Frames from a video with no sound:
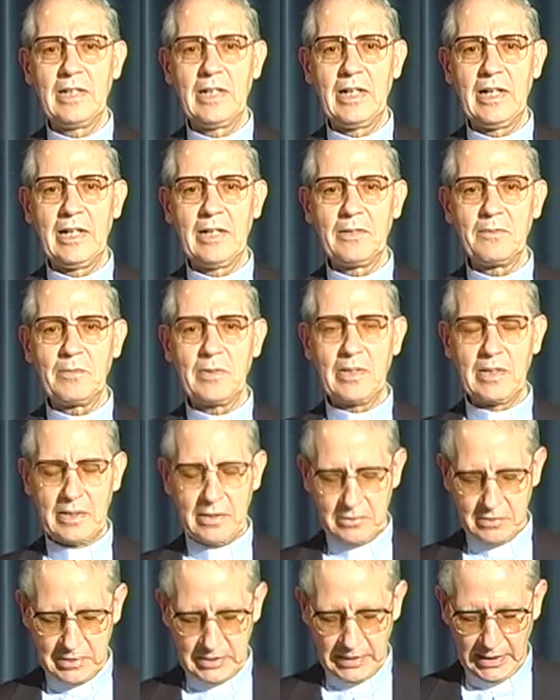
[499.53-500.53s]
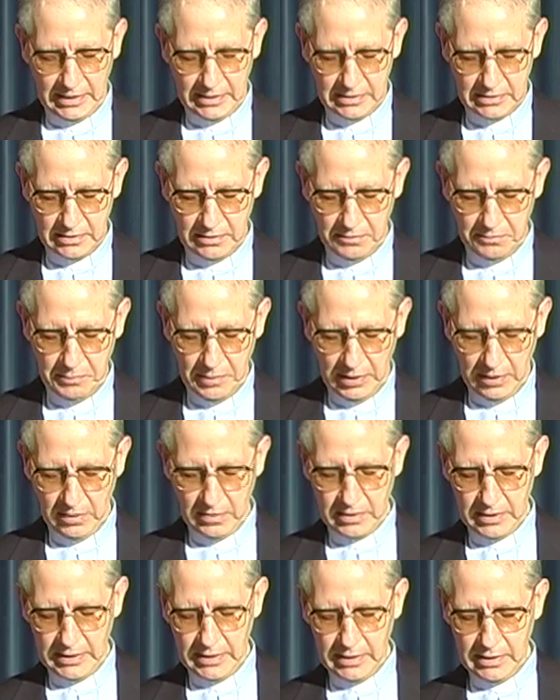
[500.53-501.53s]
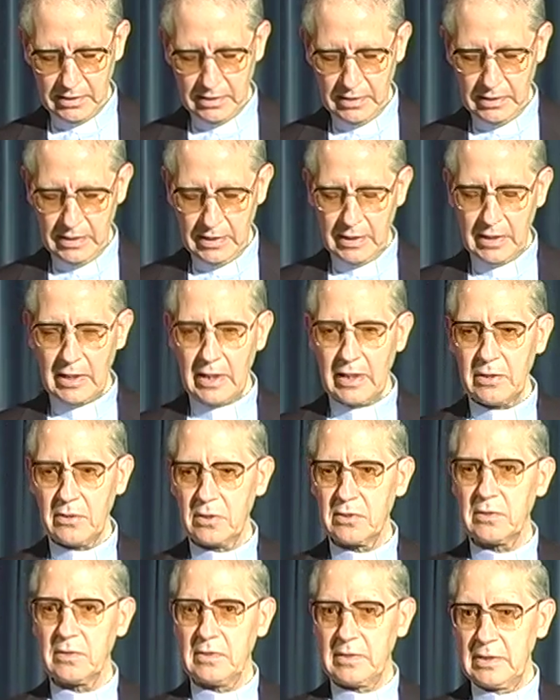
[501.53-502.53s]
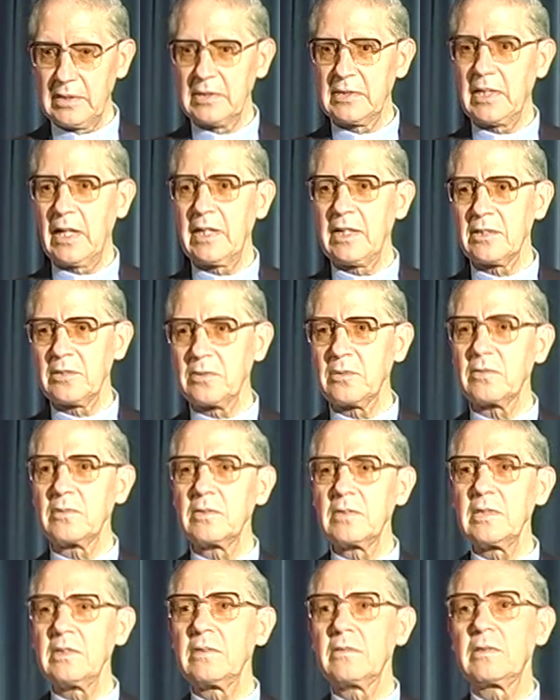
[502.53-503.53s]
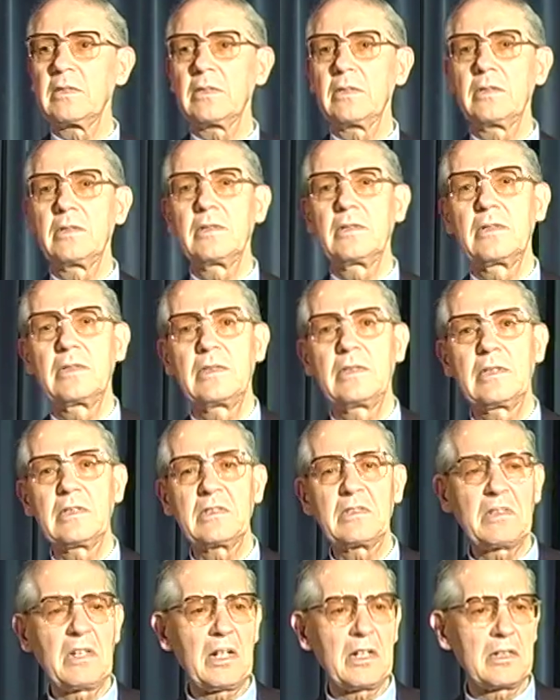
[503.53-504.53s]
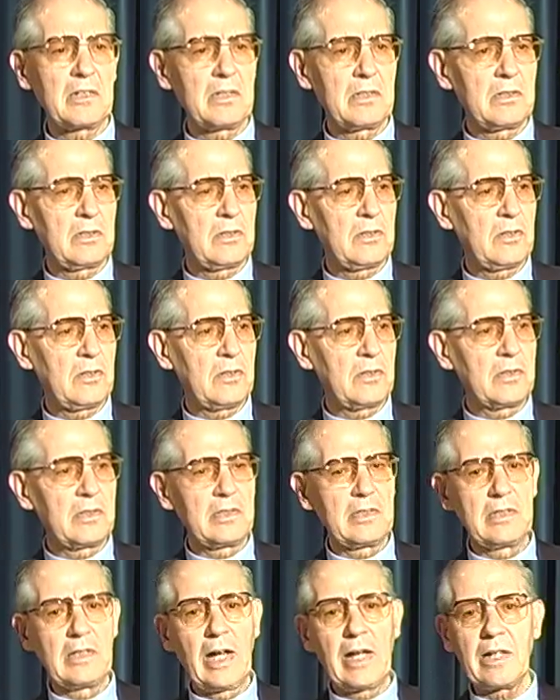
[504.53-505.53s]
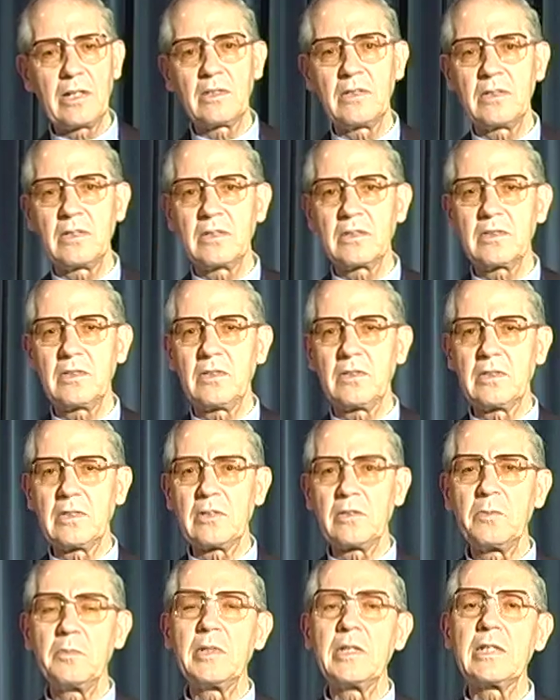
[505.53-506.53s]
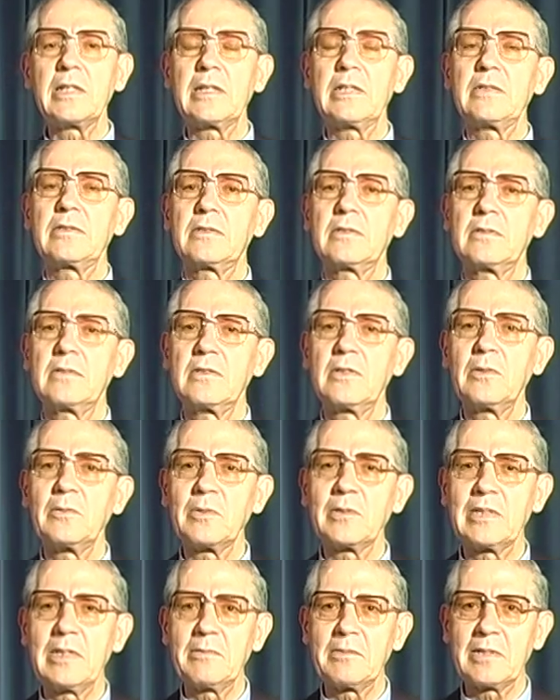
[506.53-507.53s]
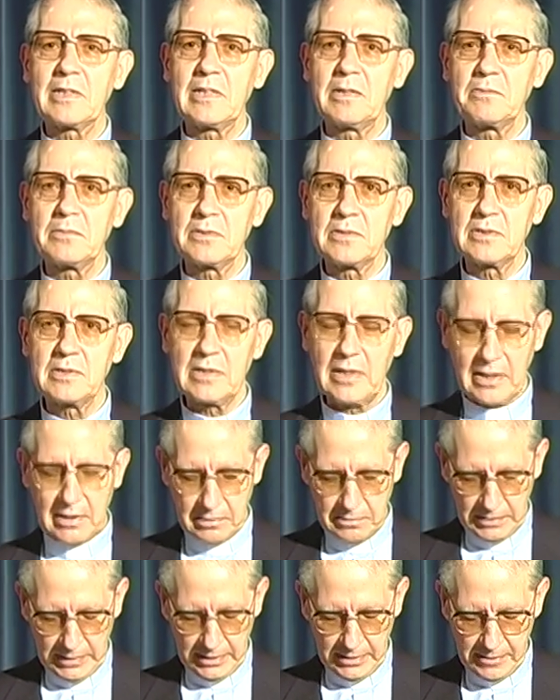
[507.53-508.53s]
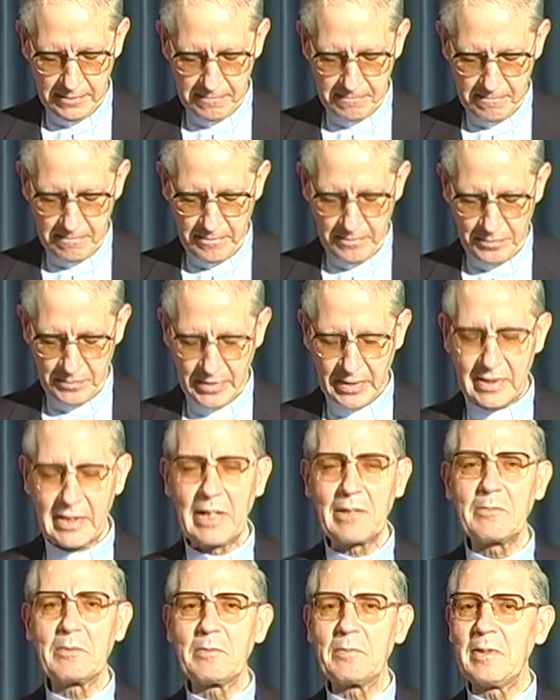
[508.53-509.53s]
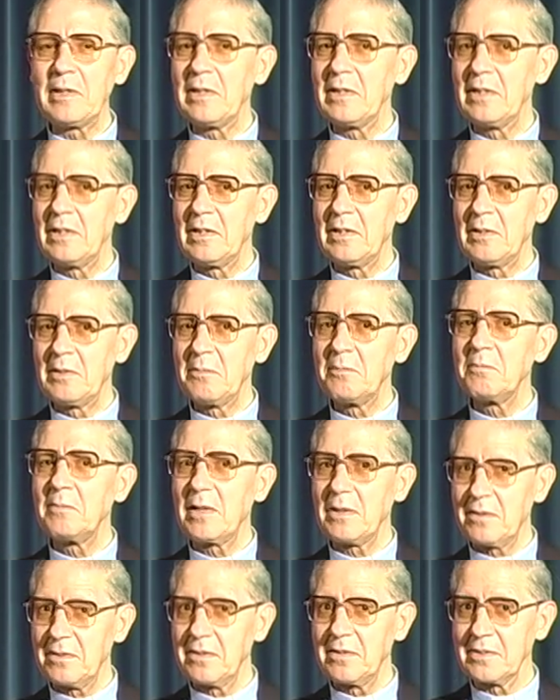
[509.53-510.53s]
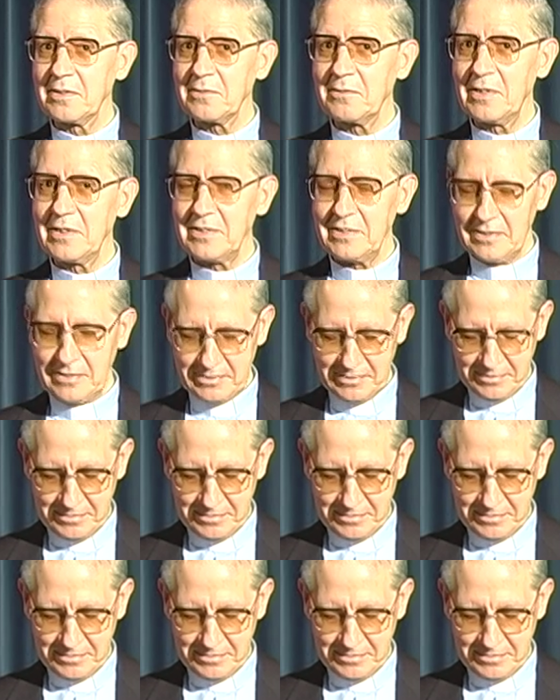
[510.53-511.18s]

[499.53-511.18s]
and with a new sense of belonging, and also the desire to continue the struggle or the dialogue or the communication or whatever comes our way. That would be my third question.